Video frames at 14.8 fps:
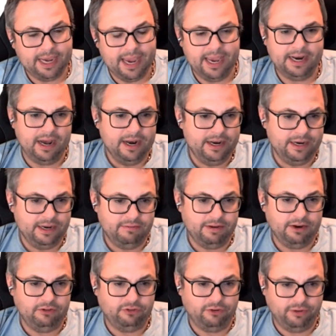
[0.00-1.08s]
I had
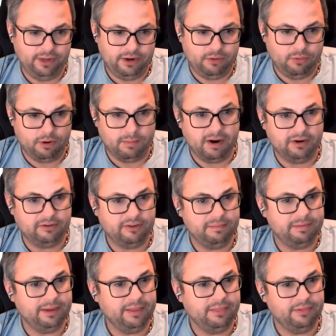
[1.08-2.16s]
unconventionally corner marked
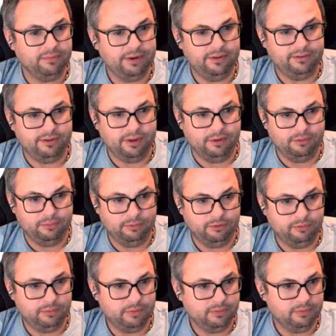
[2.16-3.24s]
something in 3 cells,
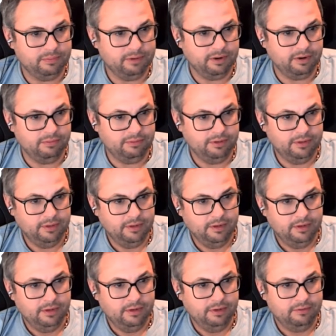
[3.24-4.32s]
which is what threw me off.
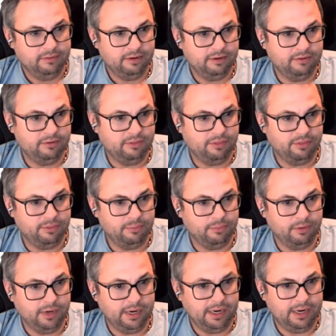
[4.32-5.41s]
So that is a
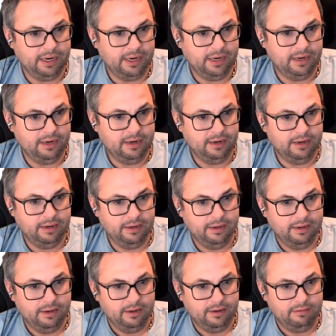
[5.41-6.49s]
3,
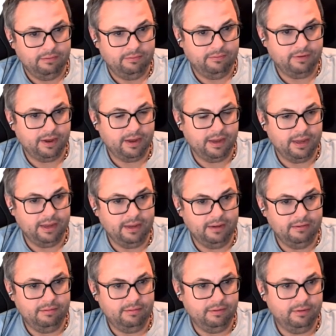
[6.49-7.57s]

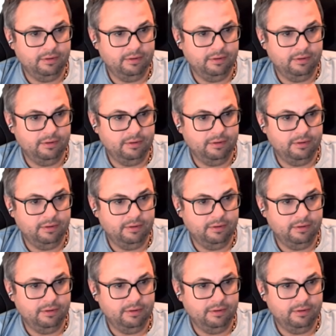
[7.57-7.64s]
5.